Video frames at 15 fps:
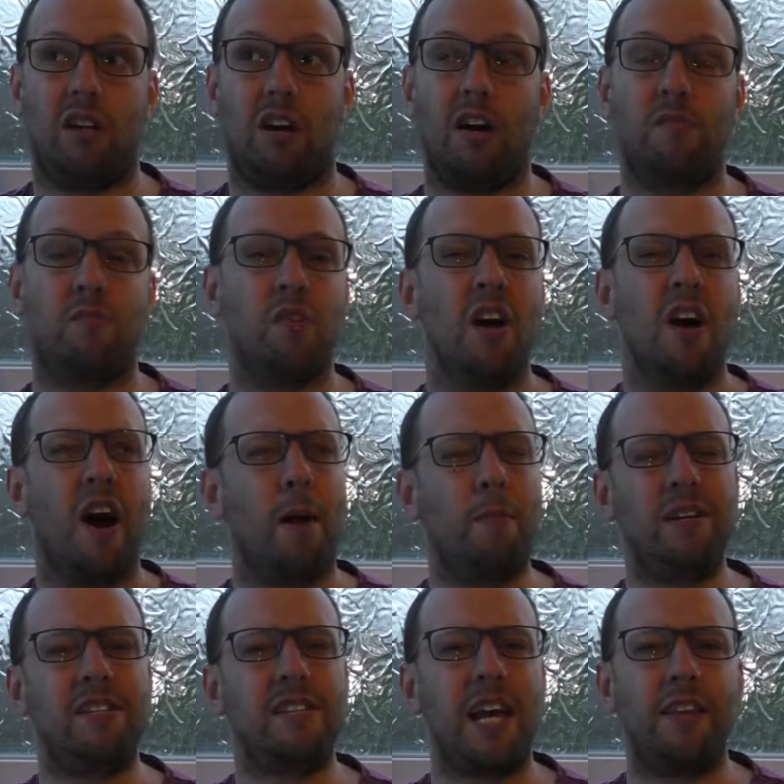I've
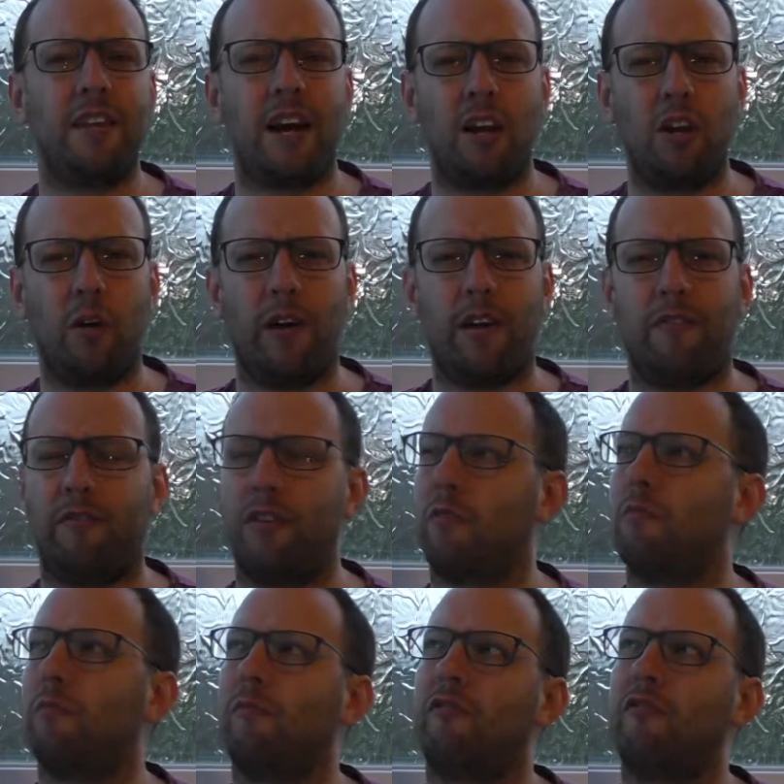been saying that a lot in
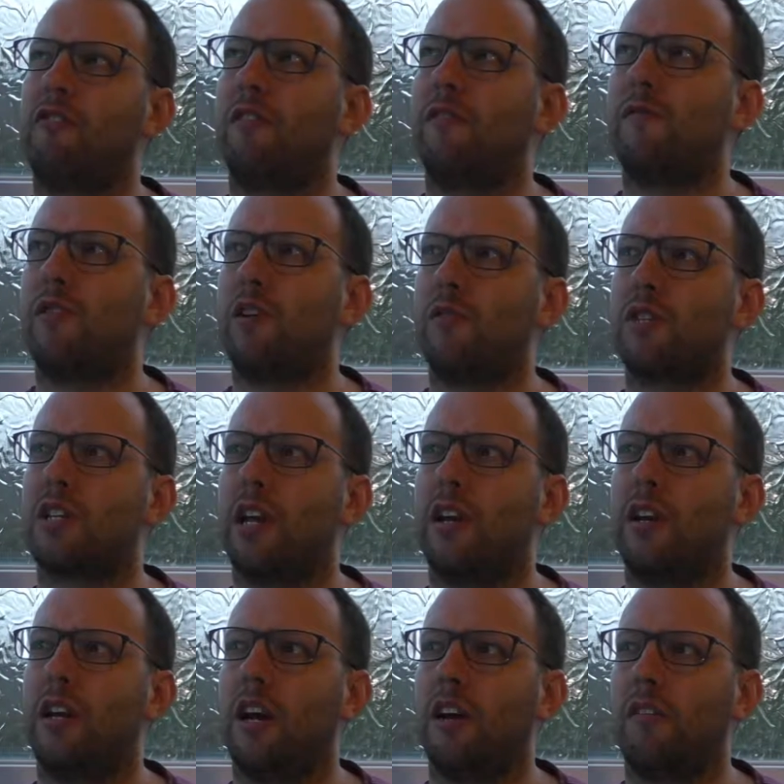film reviews
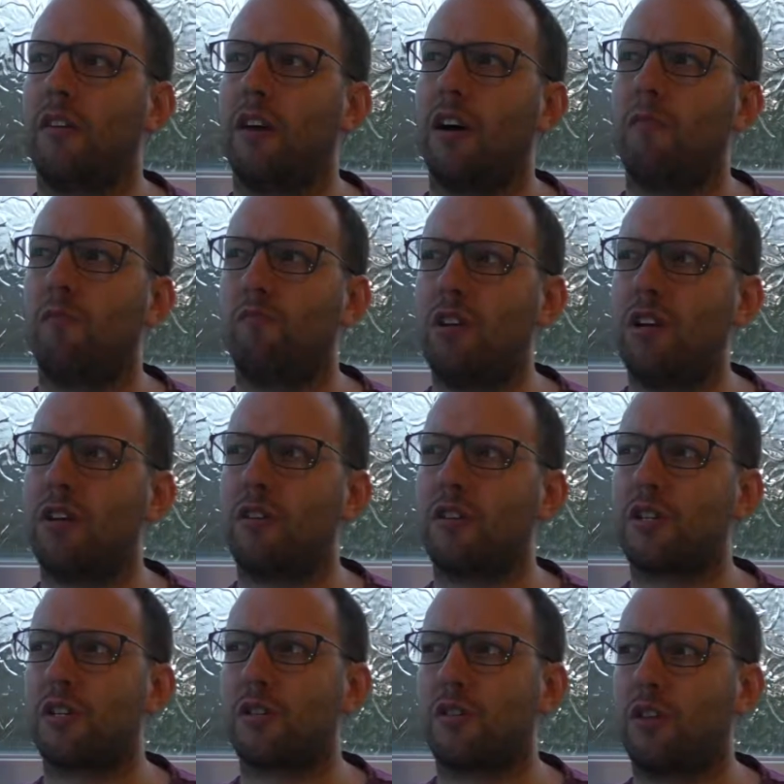lately. I'm really gonna
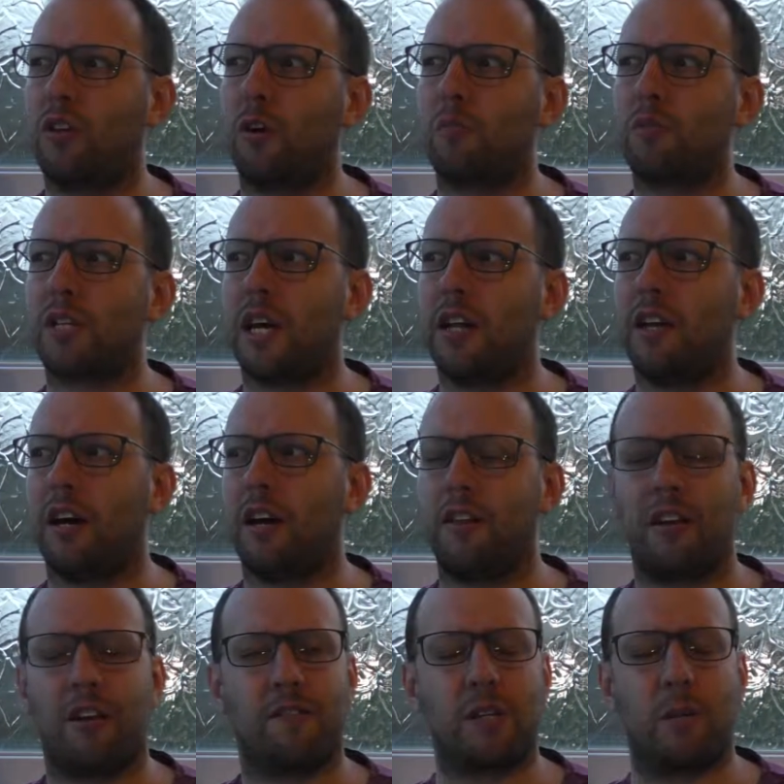stop saying that.
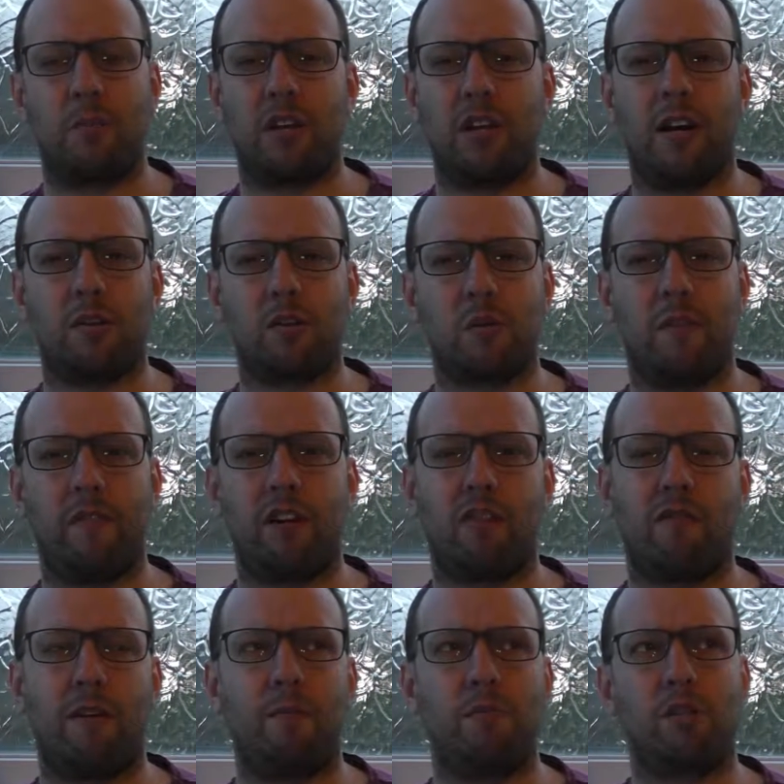Think of something else, whether it
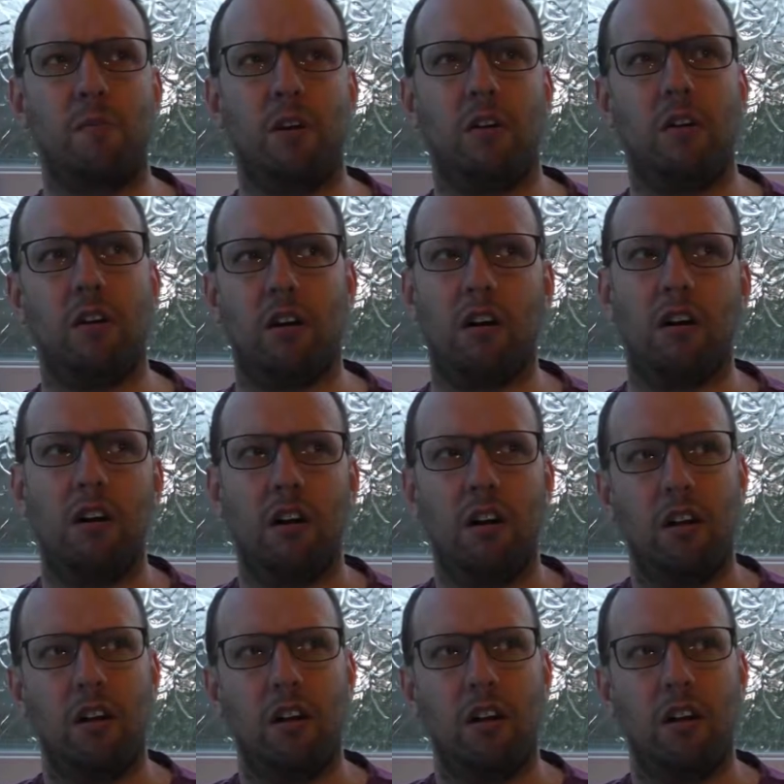gripped me or not.